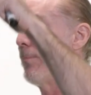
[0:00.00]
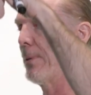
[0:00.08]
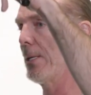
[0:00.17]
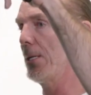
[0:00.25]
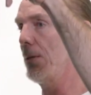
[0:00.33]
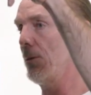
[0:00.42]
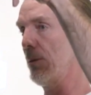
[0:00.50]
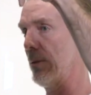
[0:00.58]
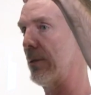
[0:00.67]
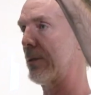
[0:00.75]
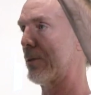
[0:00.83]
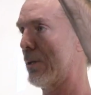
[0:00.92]
be
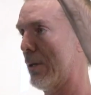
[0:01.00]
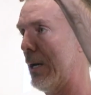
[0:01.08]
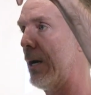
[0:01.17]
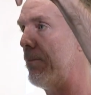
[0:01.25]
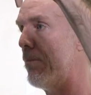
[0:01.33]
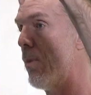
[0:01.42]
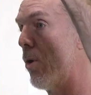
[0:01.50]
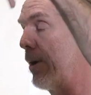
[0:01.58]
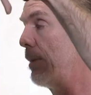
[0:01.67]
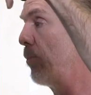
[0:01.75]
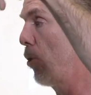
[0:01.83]
more and